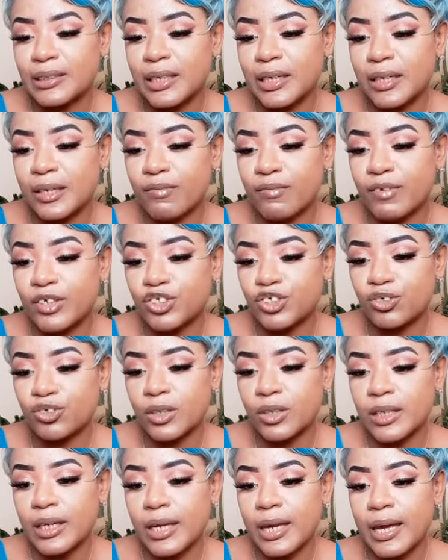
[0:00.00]

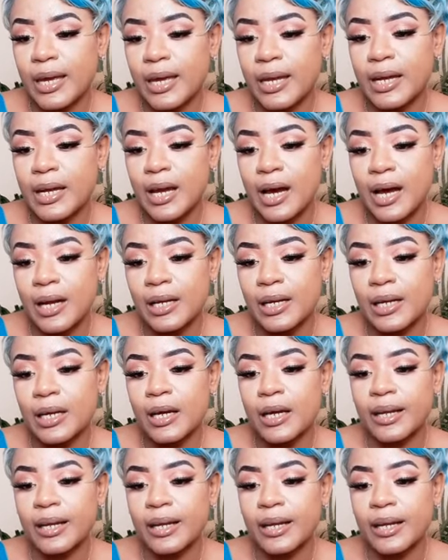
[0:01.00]
individually hand knotted,